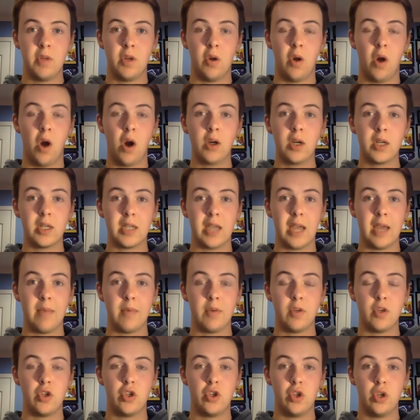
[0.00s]
archetype
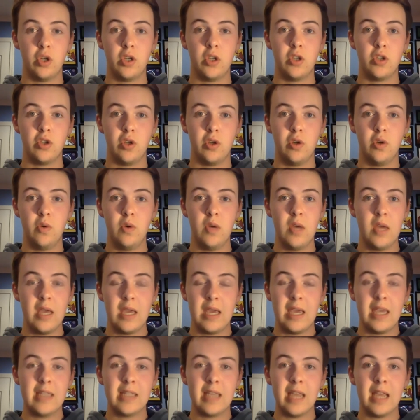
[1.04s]
shouldn't do,
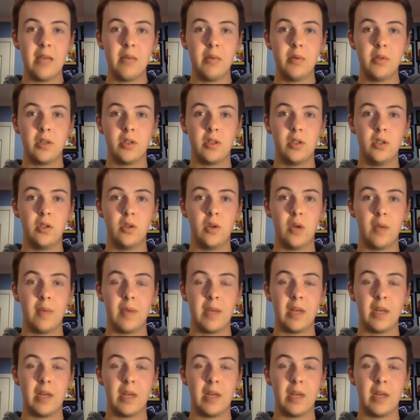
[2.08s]
he's able to do.